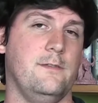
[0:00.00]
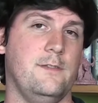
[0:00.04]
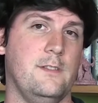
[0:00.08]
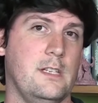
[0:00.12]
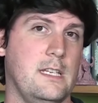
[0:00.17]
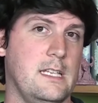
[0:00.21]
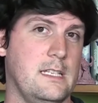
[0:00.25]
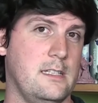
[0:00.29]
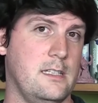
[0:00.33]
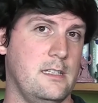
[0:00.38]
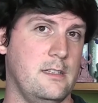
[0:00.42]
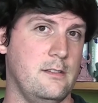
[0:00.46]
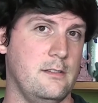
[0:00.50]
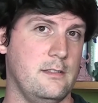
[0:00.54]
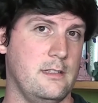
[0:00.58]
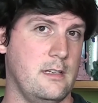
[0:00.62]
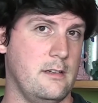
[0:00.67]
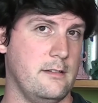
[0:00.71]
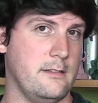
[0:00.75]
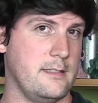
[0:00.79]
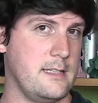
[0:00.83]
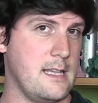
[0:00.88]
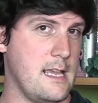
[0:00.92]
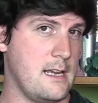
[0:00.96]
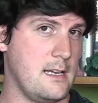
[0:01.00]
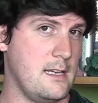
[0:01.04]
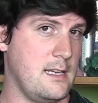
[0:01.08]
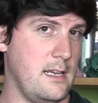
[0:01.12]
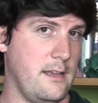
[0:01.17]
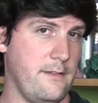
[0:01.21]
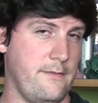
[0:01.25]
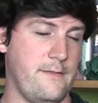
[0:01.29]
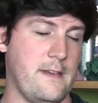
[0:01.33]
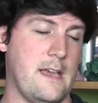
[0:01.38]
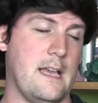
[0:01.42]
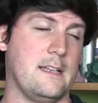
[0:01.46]
if you get to use their
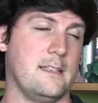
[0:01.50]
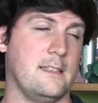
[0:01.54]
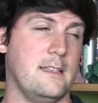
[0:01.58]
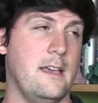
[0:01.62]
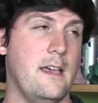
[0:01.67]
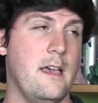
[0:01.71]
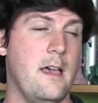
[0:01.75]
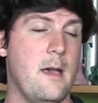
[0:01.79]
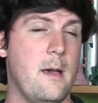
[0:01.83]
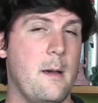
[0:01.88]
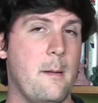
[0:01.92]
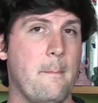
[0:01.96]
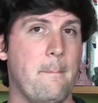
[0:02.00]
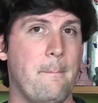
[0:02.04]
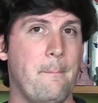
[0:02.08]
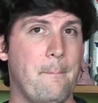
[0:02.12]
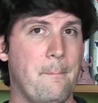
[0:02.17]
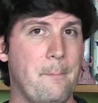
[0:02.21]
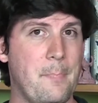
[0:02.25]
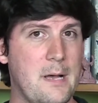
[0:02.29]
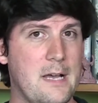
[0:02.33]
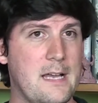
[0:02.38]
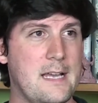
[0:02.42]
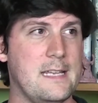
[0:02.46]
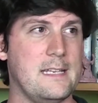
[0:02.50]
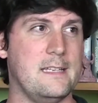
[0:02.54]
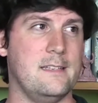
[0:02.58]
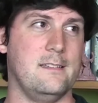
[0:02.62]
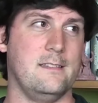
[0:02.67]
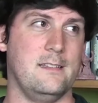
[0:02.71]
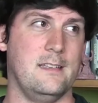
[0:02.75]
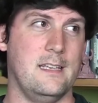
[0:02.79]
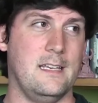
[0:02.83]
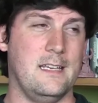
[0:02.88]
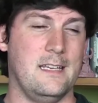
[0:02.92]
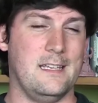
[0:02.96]
insanity effect. But
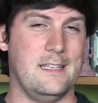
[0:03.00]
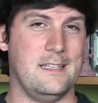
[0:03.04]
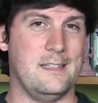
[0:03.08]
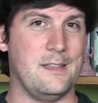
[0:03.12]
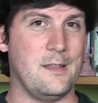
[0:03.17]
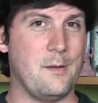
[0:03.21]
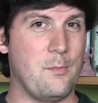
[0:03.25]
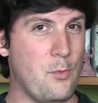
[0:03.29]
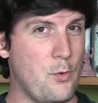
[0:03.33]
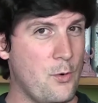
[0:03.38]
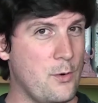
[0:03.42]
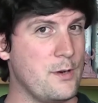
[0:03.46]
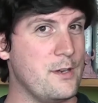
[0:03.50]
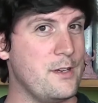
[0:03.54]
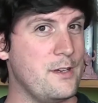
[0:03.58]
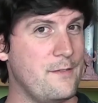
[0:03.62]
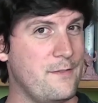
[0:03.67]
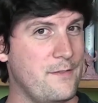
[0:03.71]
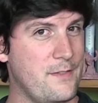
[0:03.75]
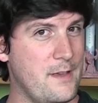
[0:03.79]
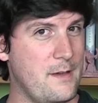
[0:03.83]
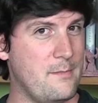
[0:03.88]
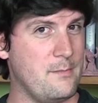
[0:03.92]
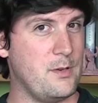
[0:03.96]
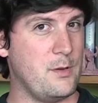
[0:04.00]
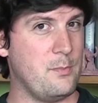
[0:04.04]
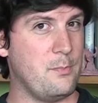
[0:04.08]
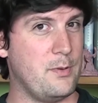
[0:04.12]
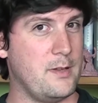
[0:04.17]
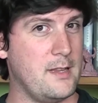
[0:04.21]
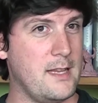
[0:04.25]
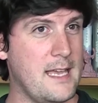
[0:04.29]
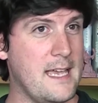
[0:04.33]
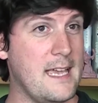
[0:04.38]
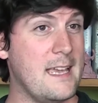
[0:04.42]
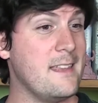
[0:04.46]
the more of them you
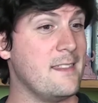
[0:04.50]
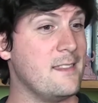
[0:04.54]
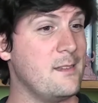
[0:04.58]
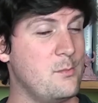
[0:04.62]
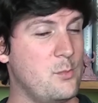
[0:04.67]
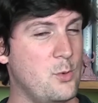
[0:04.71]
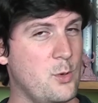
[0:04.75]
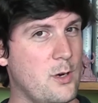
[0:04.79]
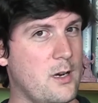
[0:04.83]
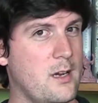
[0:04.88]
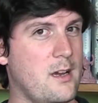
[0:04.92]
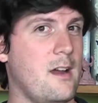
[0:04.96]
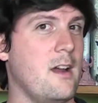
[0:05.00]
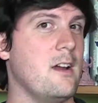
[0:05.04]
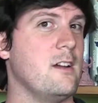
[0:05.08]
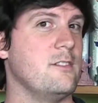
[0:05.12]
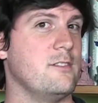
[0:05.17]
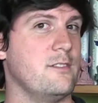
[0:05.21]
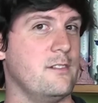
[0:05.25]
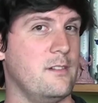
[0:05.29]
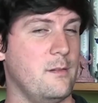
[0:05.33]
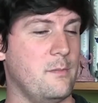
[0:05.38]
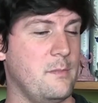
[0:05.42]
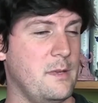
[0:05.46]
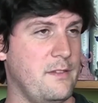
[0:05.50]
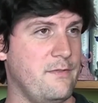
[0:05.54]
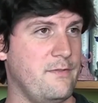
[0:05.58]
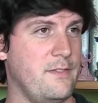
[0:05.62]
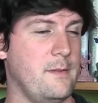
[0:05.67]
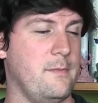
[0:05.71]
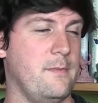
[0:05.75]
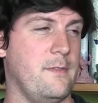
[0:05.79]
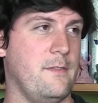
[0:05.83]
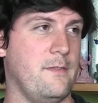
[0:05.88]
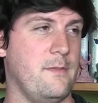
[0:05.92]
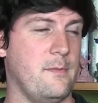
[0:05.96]
play, the more cards you're going to be
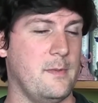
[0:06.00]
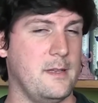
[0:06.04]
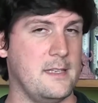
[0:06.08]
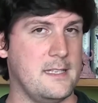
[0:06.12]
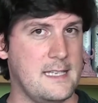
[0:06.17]
flipping from the